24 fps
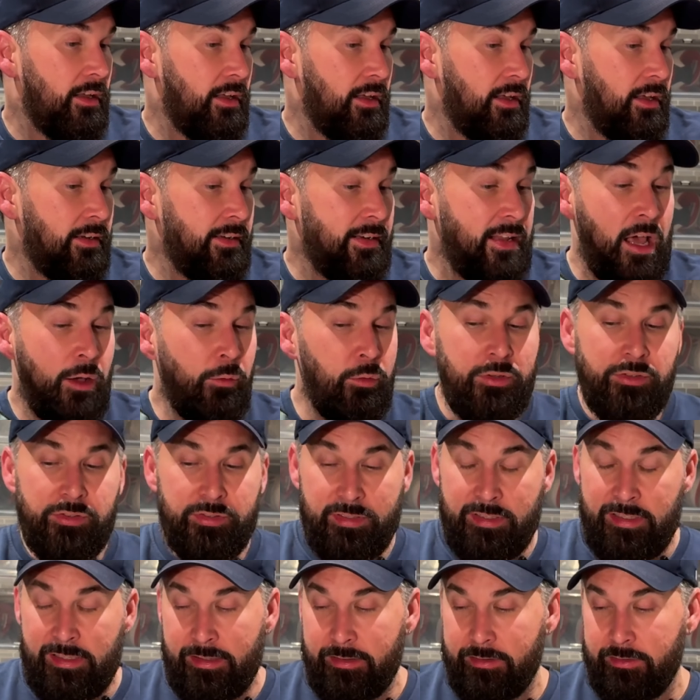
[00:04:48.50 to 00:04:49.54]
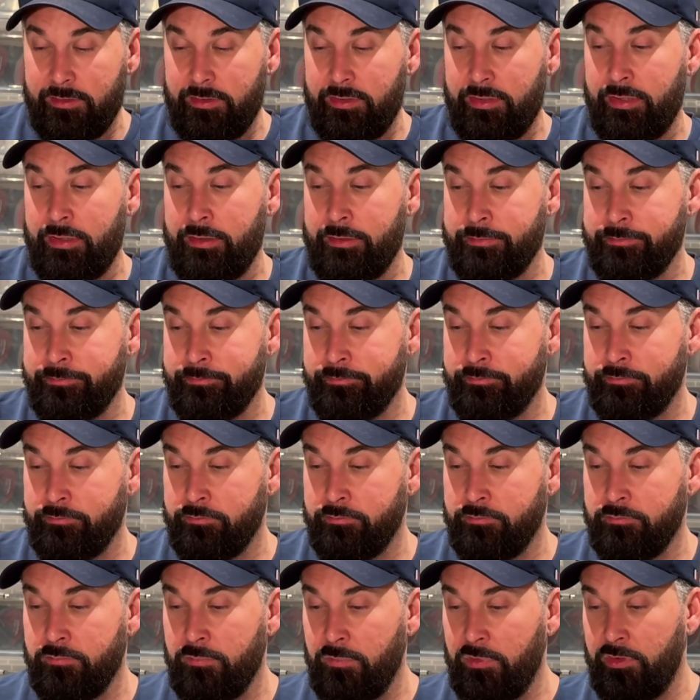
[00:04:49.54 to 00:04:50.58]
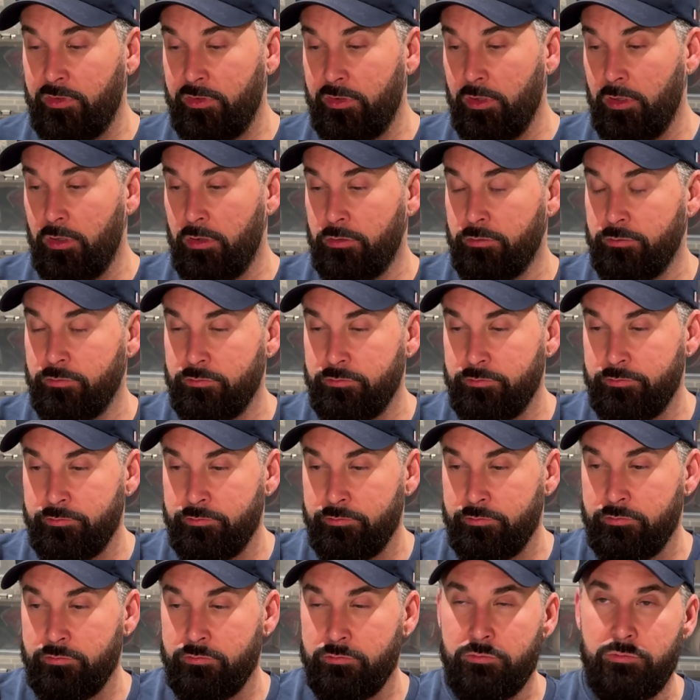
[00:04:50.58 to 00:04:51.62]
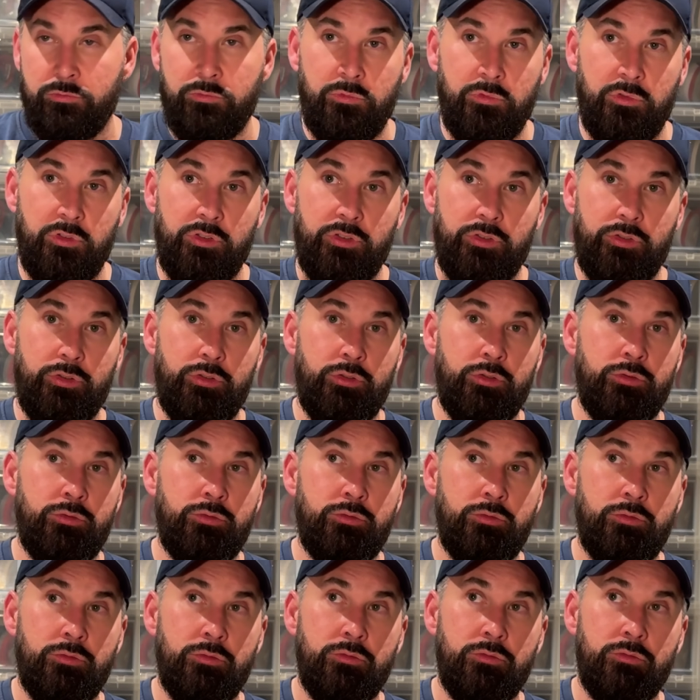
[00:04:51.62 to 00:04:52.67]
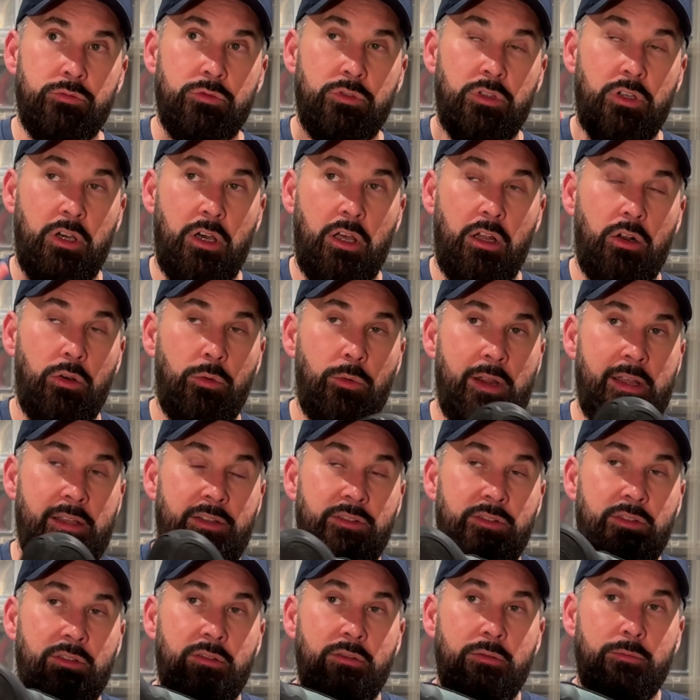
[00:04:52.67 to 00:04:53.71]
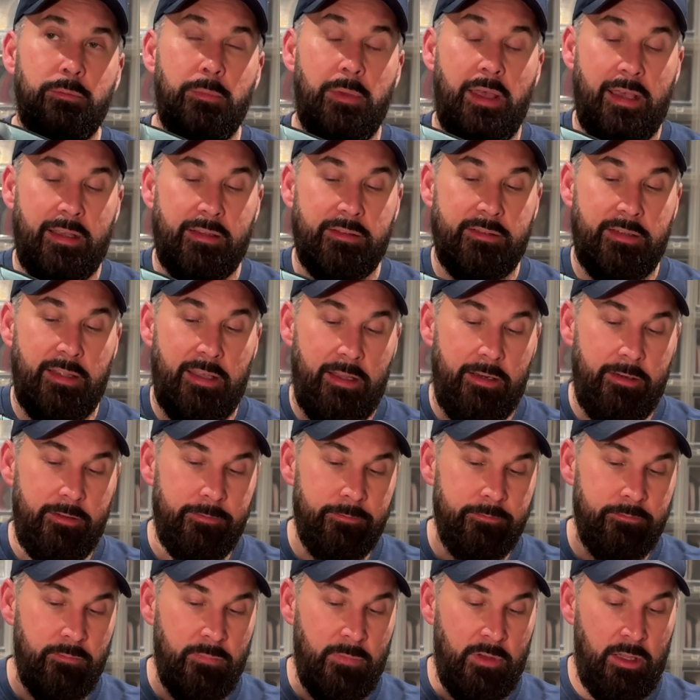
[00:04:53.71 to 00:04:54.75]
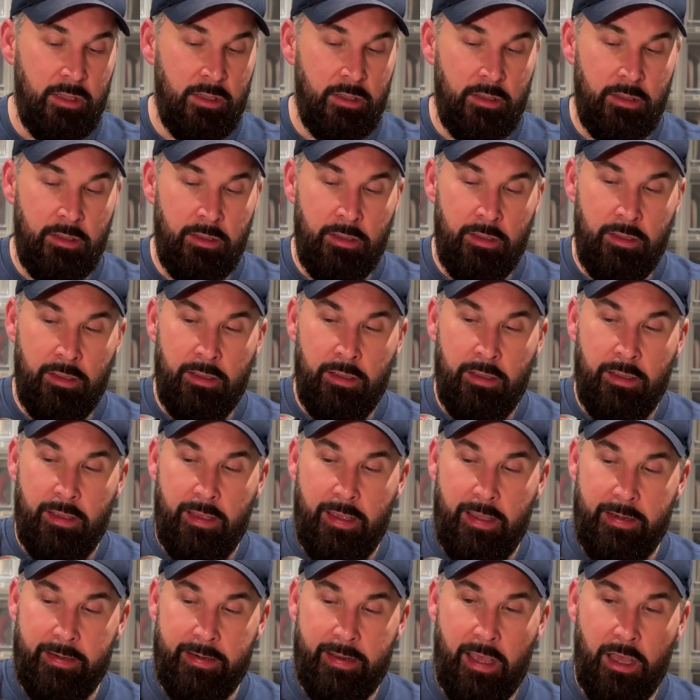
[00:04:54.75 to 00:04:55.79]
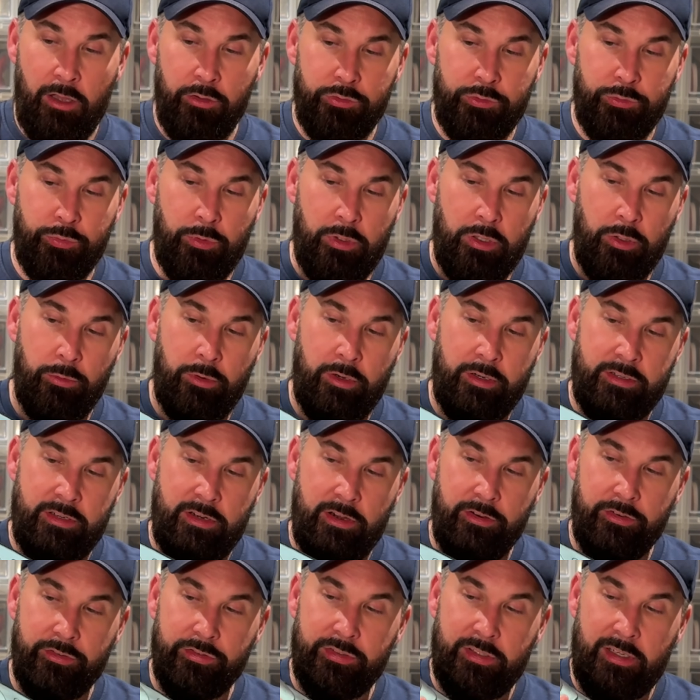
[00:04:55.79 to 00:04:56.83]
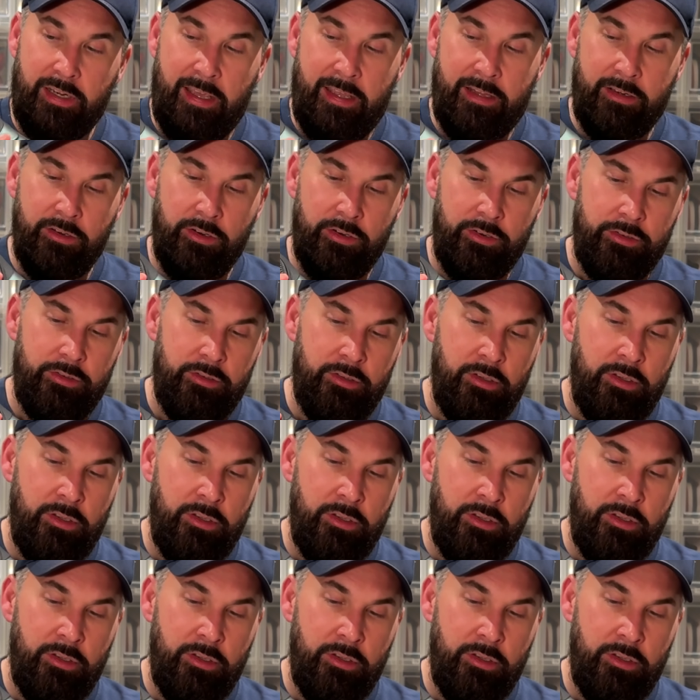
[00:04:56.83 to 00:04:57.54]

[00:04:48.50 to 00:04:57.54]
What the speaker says: And that was it. So 2 colorways back then, and now 21 years later,